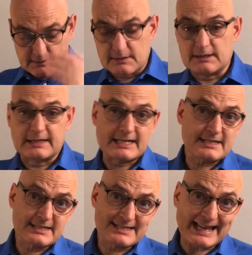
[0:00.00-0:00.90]
Okay, that's
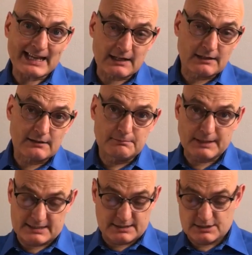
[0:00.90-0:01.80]
a second
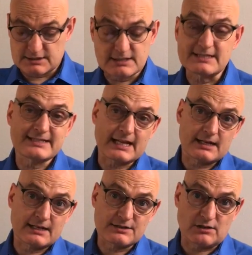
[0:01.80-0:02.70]
passage. That's a
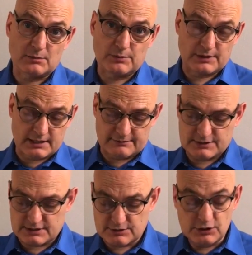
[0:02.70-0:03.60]
second example that I've
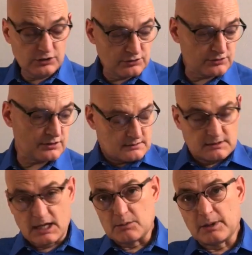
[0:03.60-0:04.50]
just used.
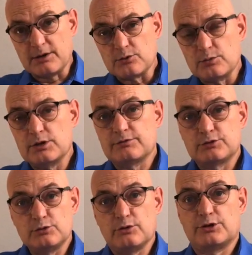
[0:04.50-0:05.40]
Now, by the word of
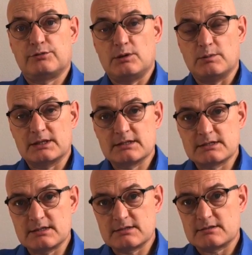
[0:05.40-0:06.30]
2 or 3
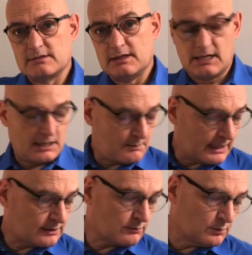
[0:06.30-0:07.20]
witnesses, any
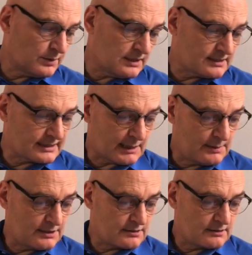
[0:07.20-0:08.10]
matter will be
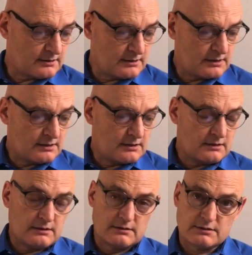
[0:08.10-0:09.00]
established.
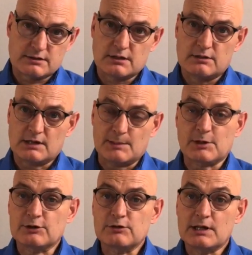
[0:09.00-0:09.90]
So I'm
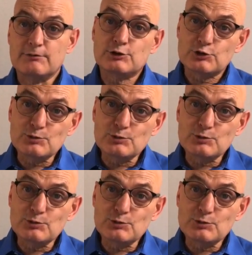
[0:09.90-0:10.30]
going to give you 2